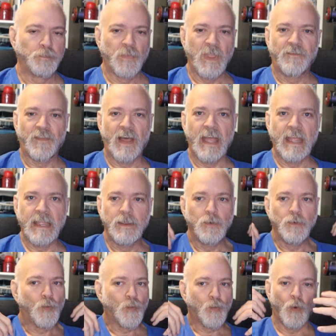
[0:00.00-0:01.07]
If I
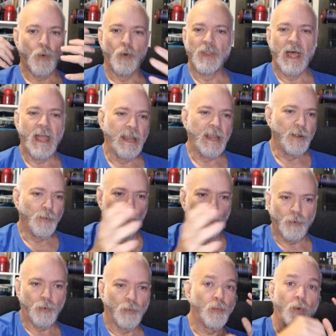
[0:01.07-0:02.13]
roll 9
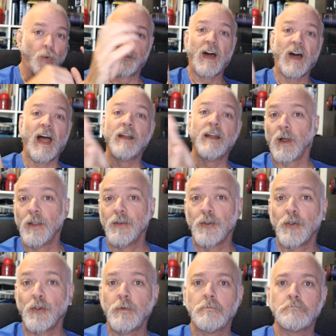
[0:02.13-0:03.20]
or roll 5 or
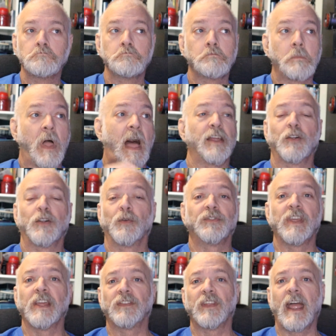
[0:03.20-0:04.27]
under, I don't
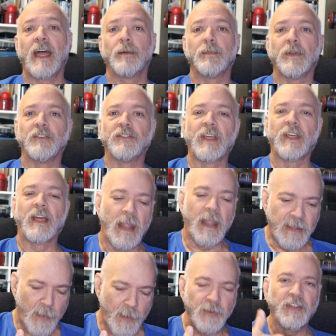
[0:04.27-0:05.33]
take the damage. That
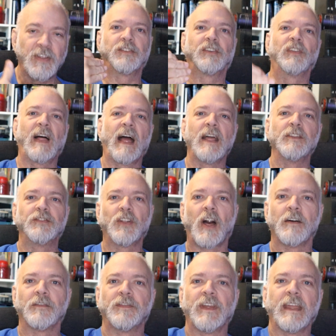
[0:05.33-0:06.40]
damage has glanced
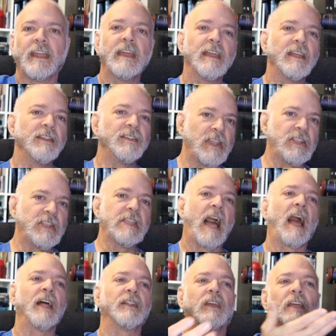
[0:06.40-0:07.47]
off. They did
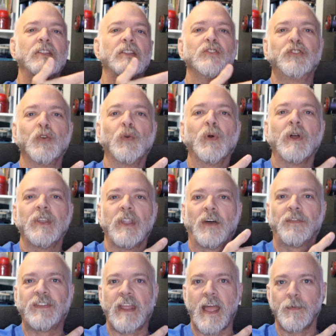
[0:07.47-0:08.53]
not do enough
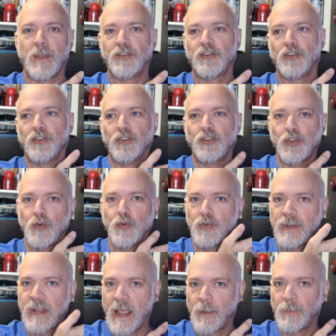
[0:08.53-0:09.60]
damage to
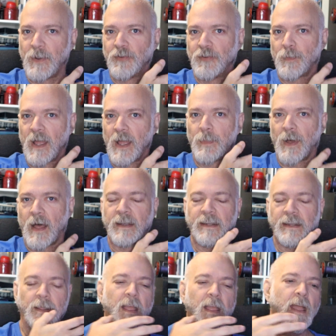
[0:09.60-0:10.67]
damage my
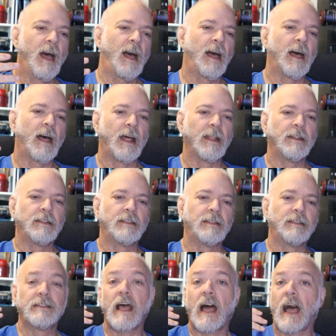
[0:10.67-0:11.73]
body.
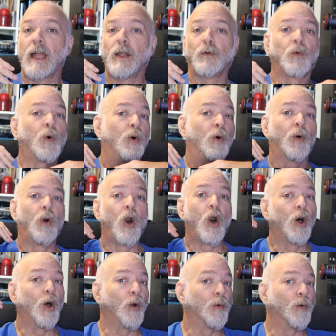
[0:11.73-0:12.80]
I roll
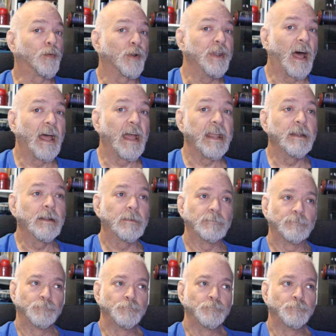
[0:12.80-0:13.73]
over a 9,